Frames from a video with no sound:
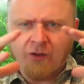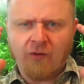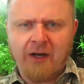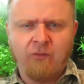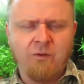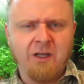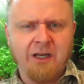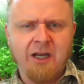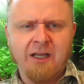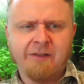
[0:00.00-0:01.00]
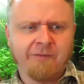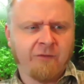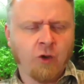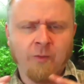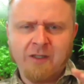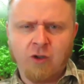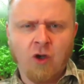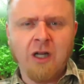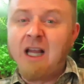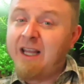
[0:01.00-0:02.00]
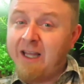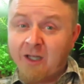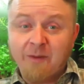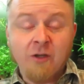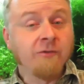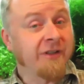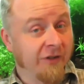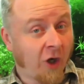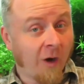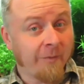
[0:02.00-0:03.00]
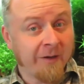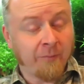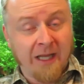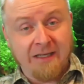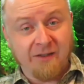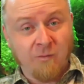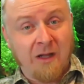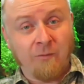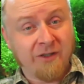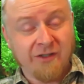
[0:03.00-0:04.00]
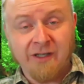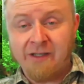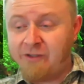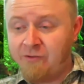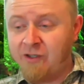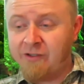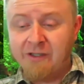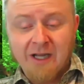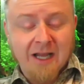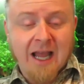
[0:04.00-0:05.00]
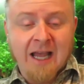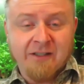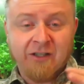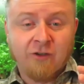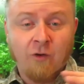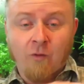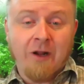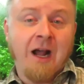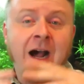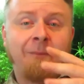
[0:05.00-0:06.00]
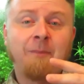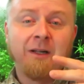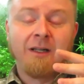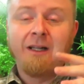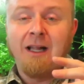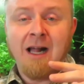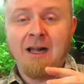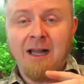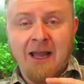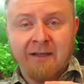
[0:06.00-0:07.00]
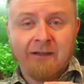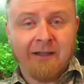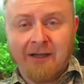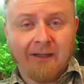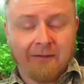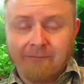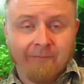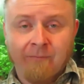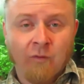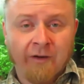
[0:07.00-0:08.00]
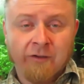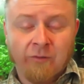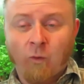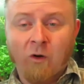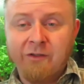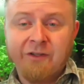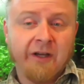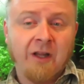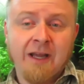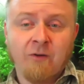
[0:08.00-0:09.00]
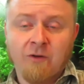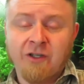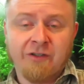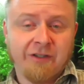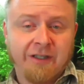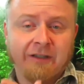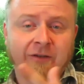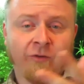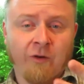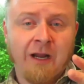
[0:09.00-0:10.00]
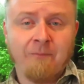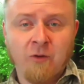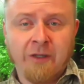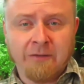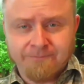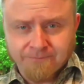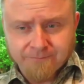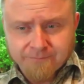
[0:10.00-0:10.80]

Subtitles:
and create a really nice voluminous look. It can be used as a carpeting plant as well, which is nice. You just, as it's growing up and moving towards the light, or just growing up, you can